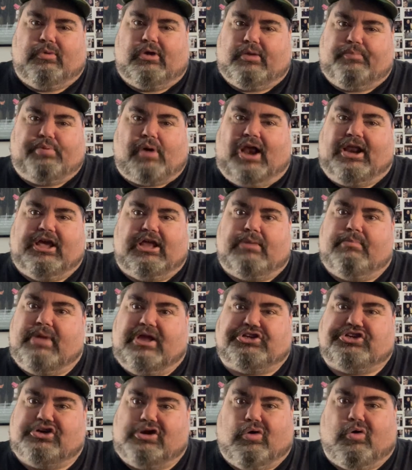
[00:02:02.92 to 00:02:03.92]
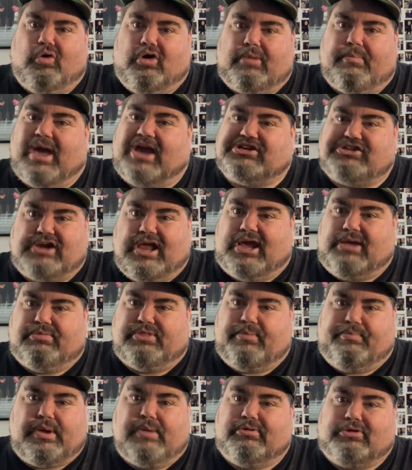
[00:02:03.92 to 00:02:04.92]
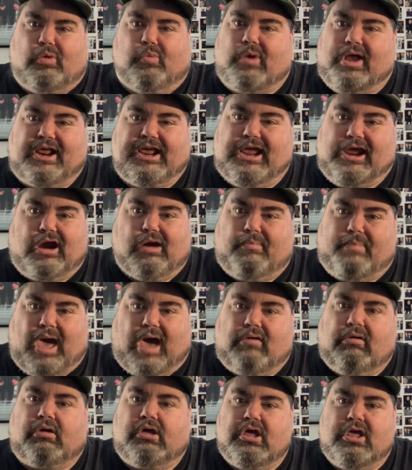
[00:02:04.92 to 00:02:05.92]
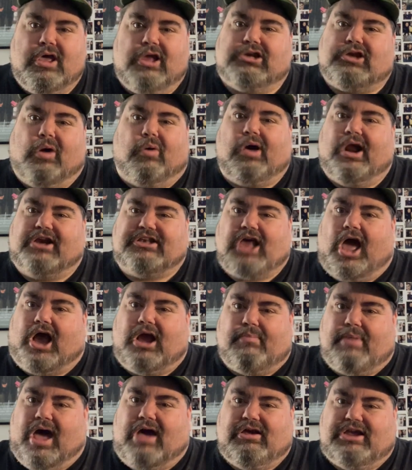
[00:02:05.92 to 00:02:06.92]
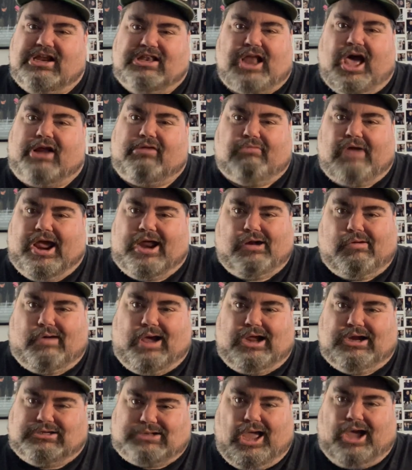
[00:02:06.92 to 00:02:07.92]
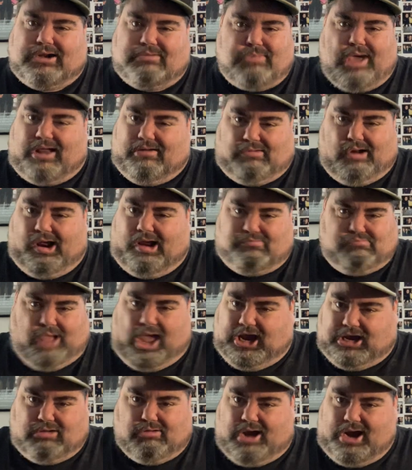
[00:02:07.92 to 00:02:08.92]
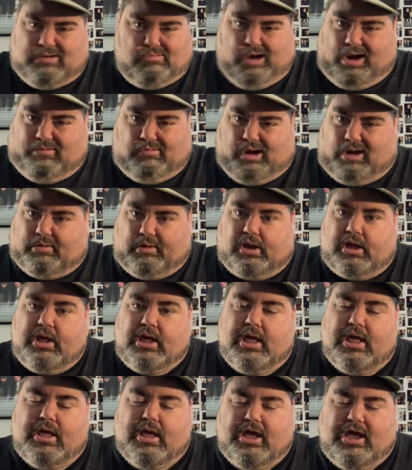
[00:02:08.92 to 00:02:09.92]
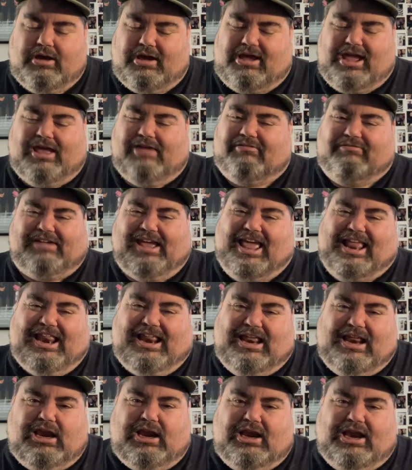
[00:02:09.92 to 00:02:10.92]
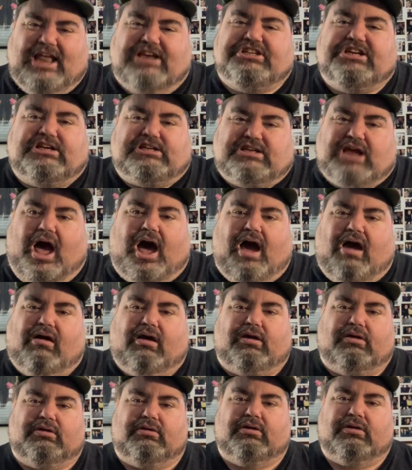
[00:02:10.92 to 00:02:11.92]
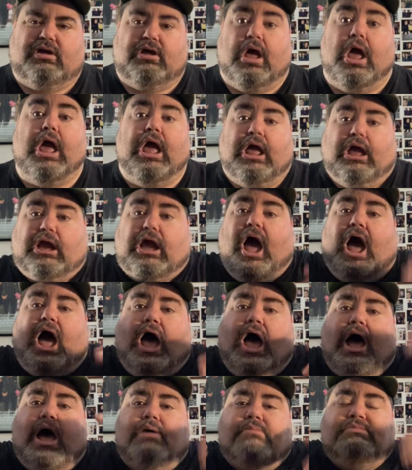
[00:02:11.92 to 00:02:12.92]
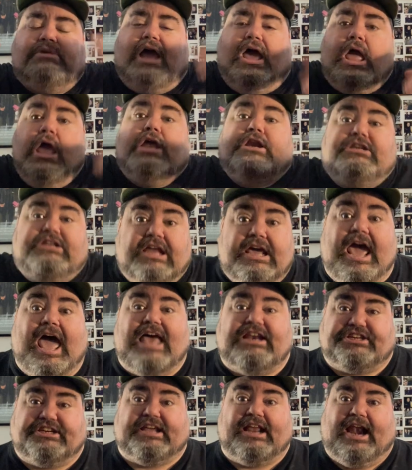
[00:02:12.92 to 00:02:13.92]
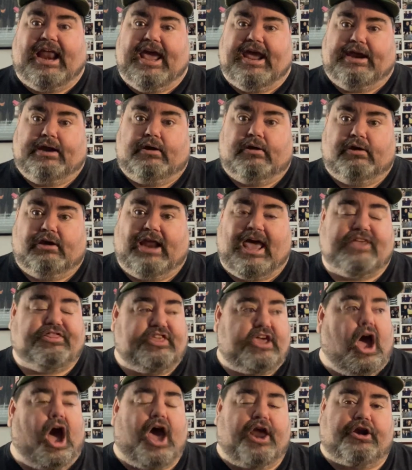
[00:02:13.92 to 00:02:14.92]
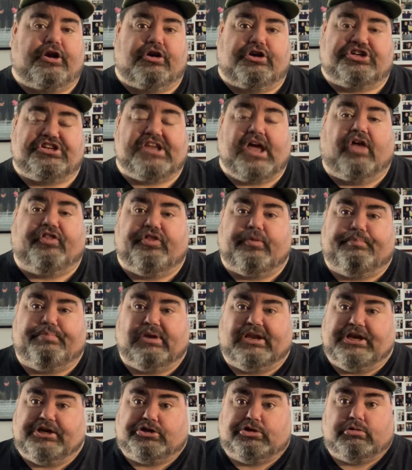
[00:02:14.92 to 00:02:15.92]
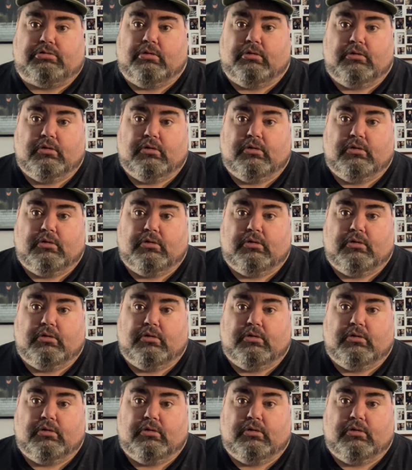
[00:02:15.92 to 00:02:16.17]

we're probably going to mention a quarterback's name that people don't want to hear about, don't want to talk about. He's not a Raider. Why are you talking about? Let's just talk. Calm down. De-escalate, like the auditors tell the police